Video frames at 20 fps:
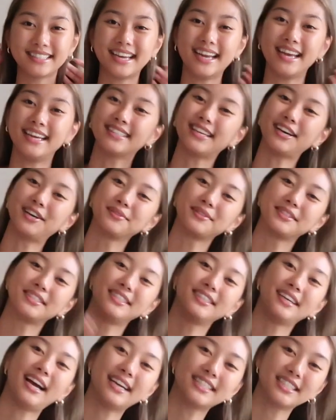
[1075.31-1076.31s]
and I hope to
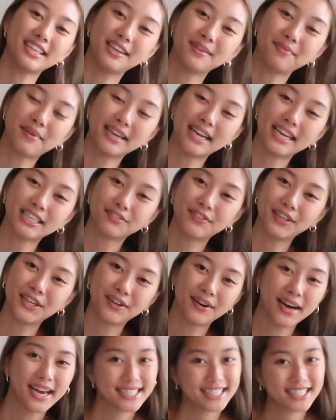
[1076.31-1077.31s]
see you guys in my next
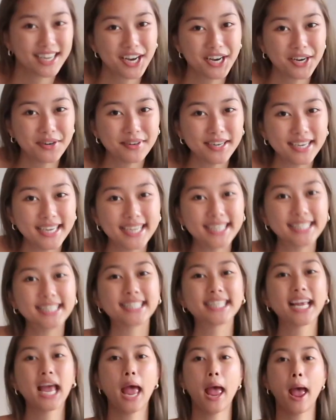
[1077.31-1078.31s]
video as
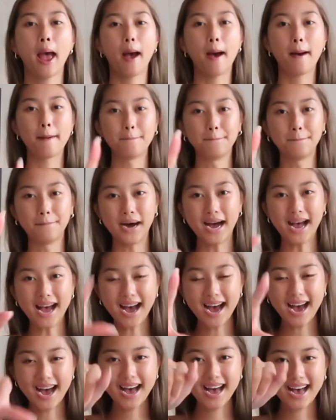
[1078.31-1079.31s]
always.
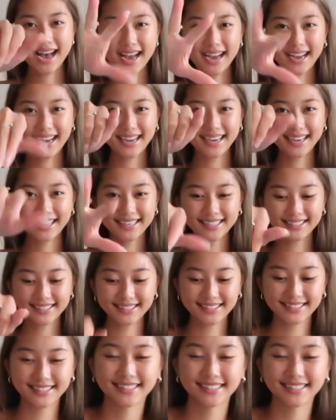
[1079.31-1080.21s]
Bye!